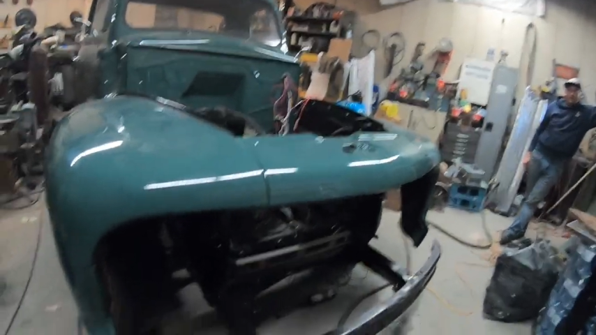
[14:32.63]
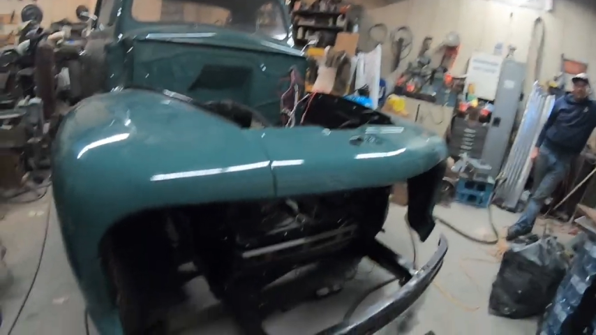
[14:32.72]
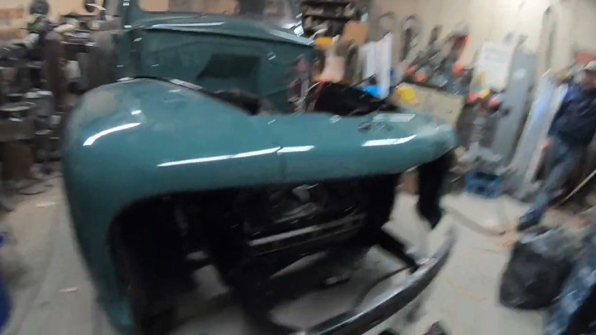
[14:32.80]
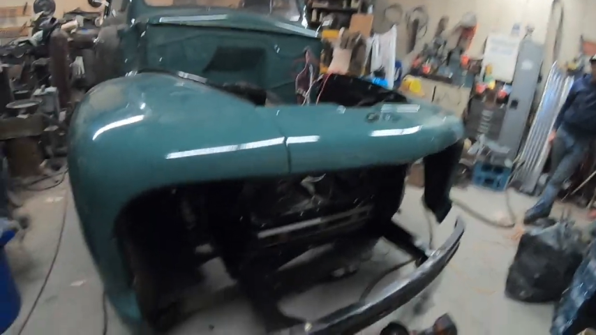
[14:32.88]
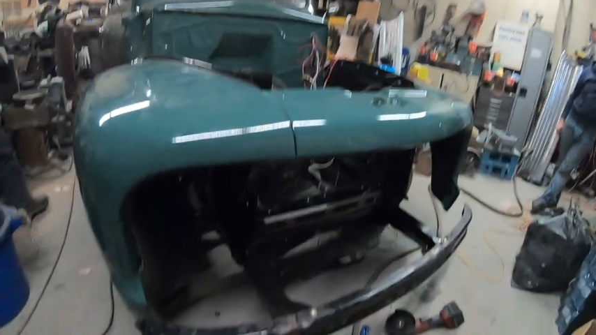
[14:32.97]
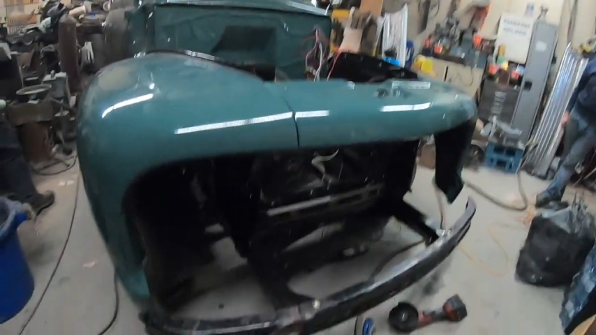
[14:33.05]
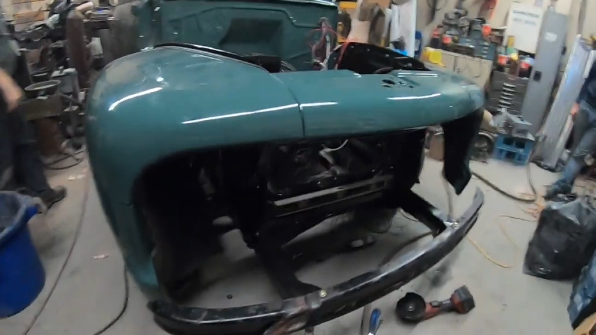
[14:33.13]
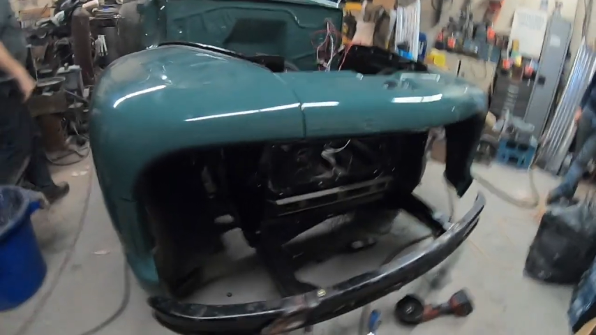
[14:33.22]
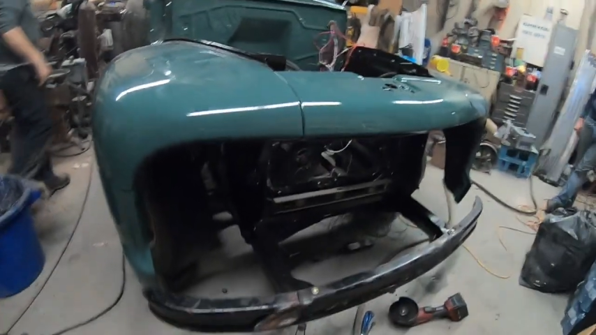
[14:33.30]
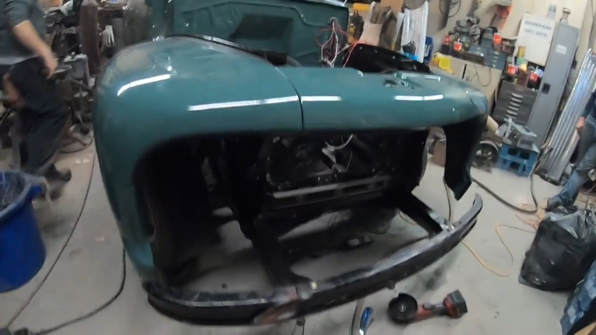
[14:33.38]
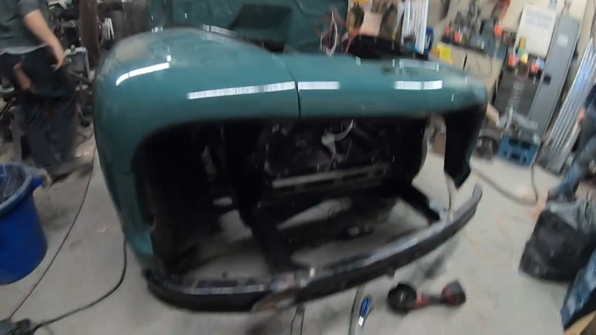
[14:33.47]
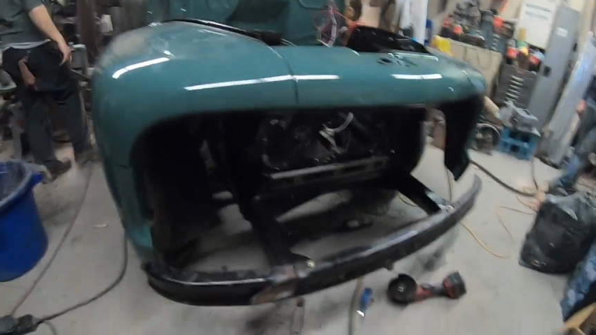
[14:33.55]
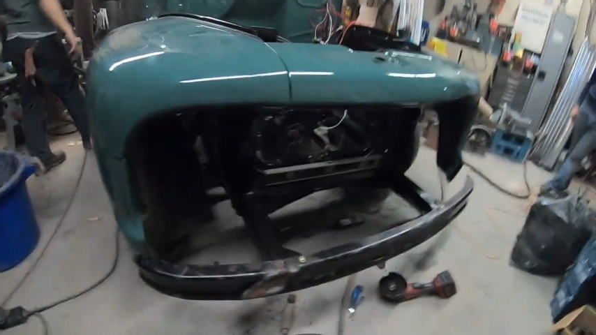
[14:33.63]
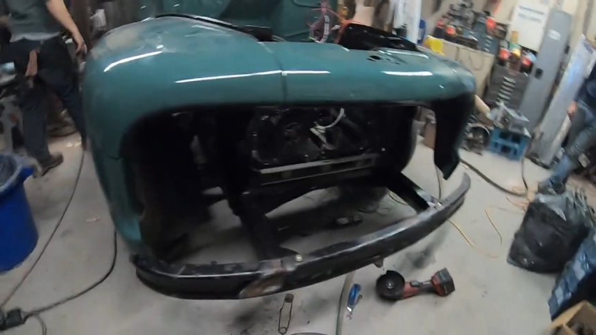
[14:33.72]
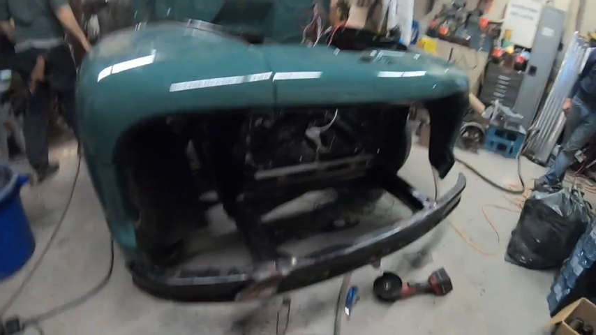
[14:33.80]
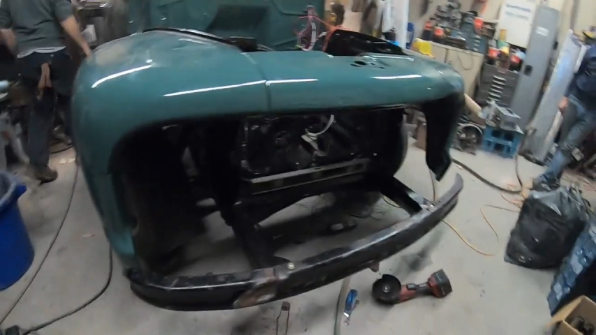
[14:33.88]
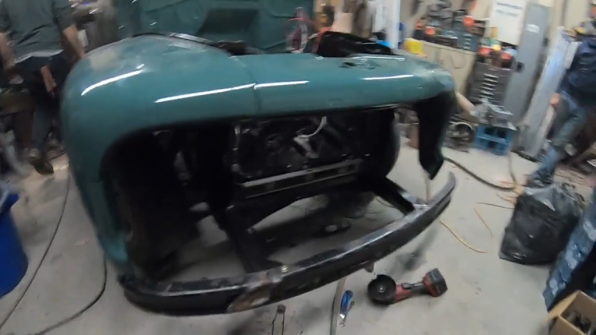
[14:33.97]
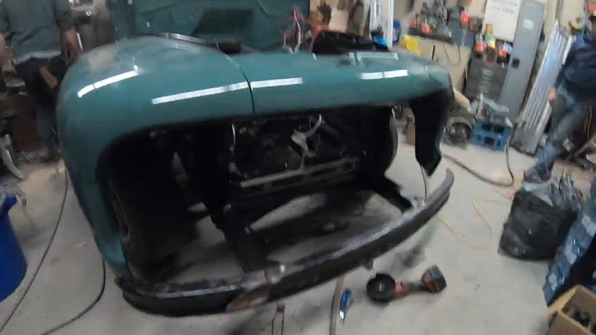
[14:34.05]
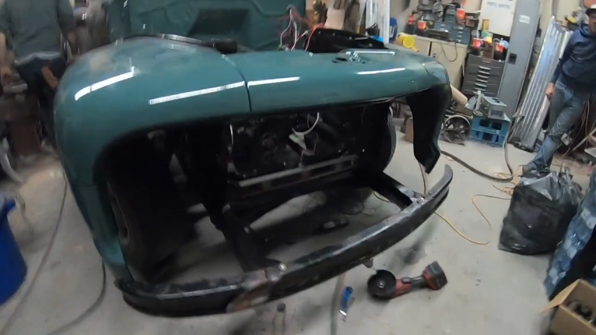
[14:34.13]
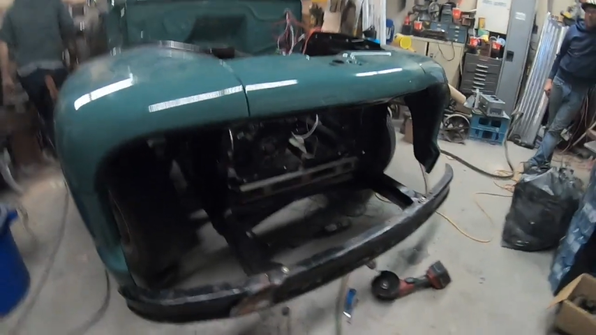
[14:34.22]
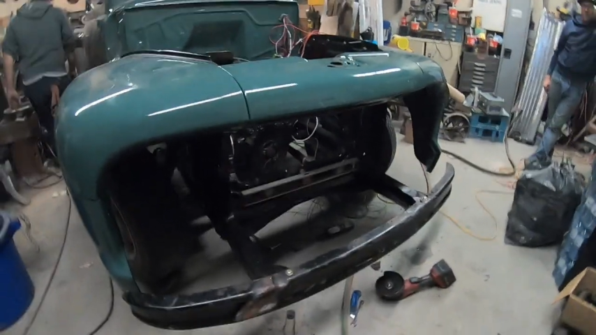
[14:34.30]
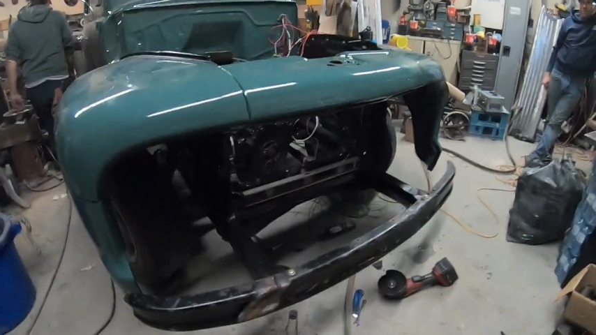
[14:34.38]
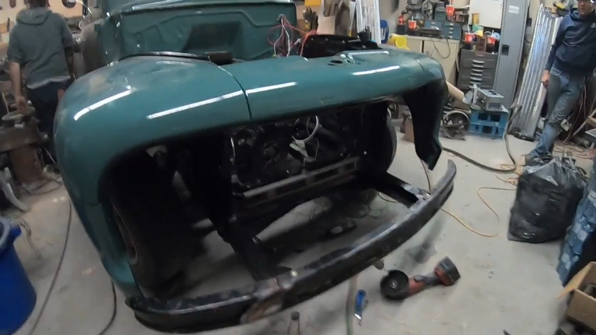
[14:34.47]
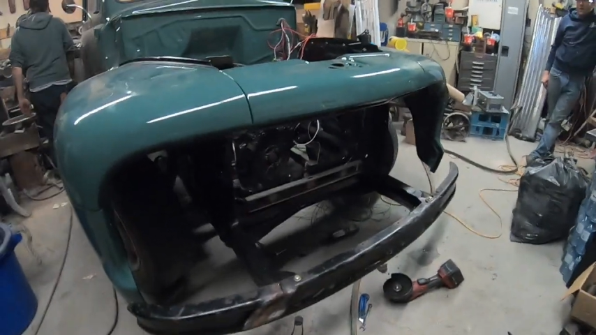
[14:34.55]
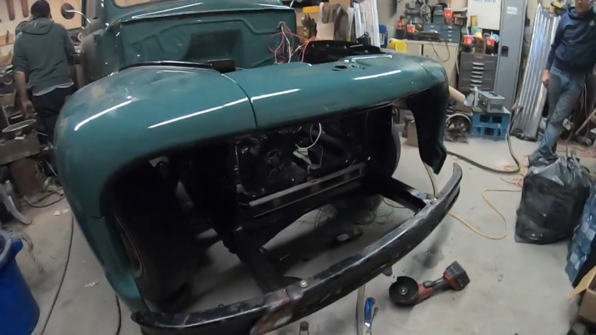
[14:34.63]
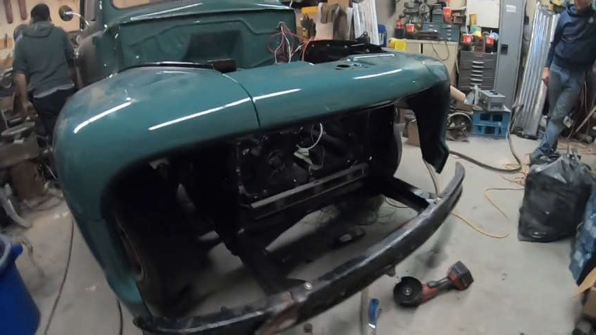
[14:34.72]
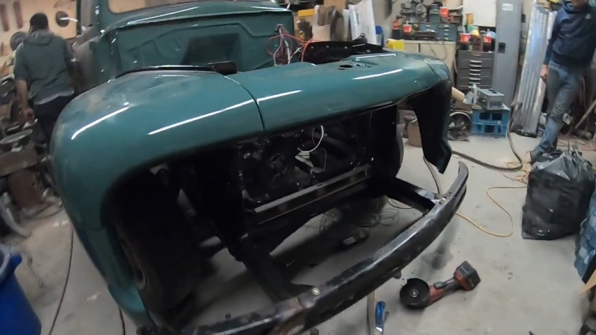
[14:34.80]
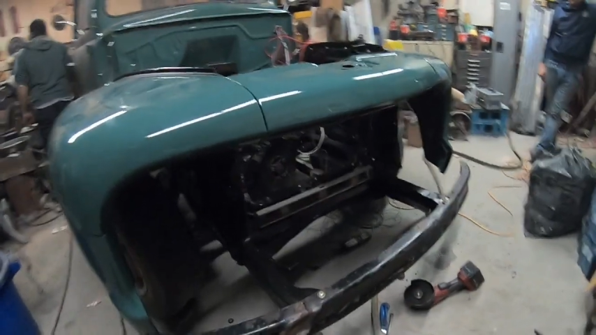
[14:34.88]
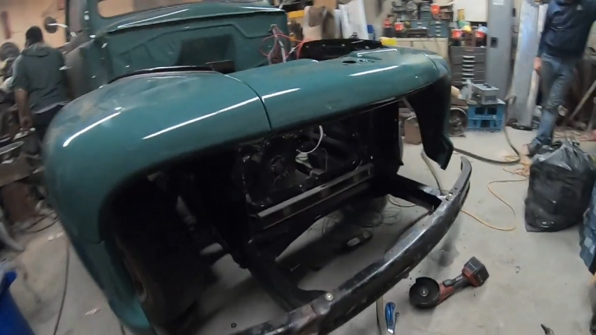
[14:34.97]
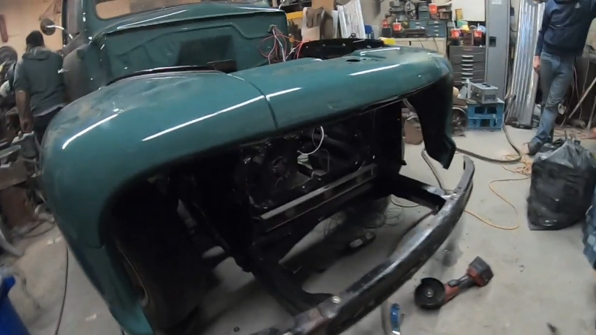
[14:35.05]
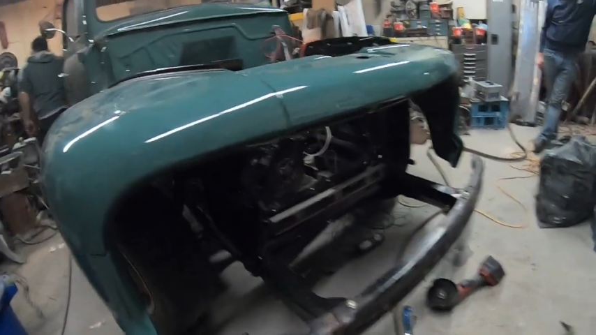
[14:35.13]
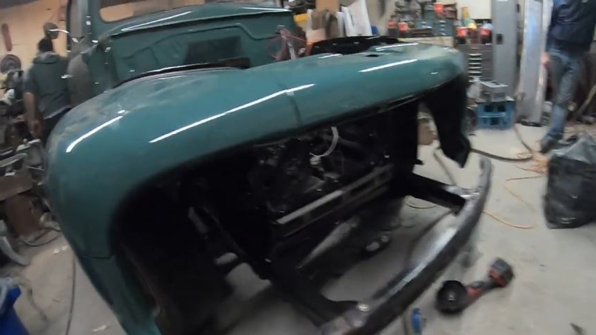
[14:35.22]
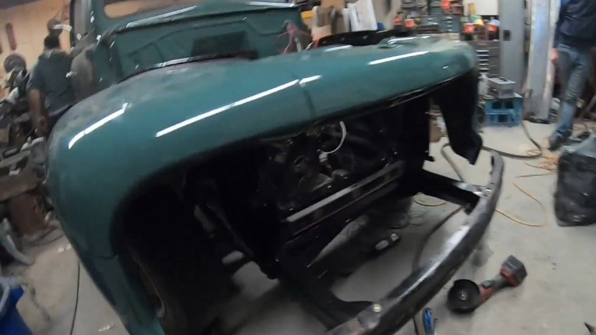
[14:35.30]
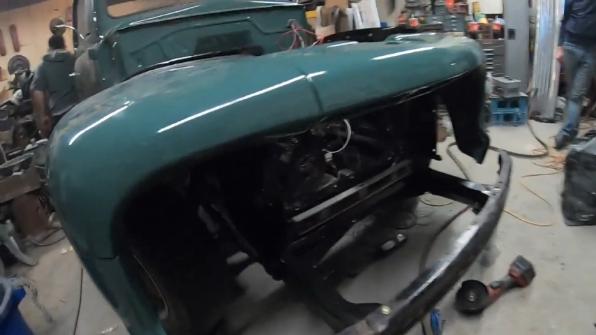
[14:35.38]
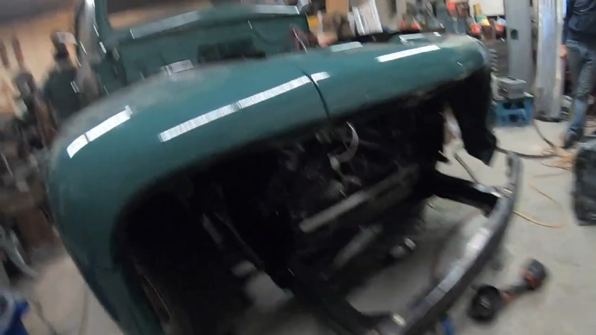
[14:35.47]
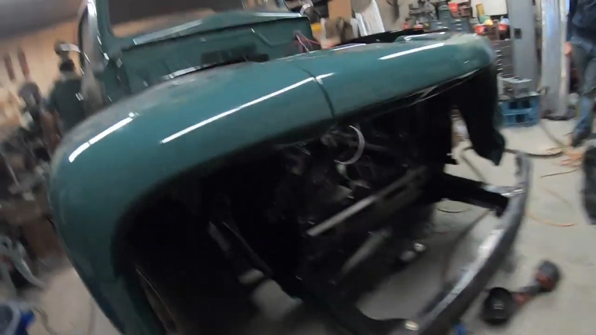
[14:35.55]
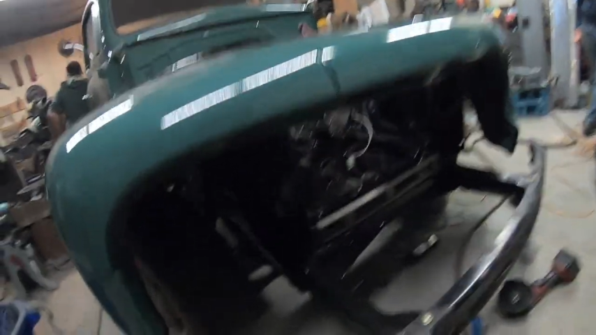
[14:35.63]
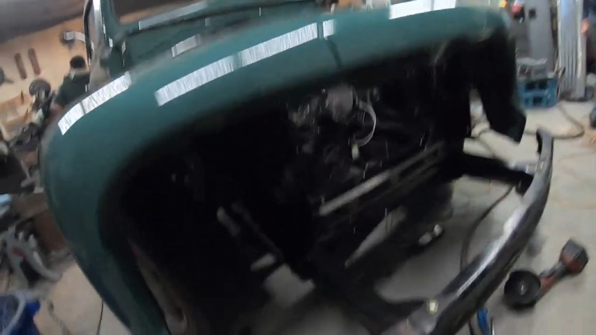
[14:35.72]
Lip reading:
(no speaker visible)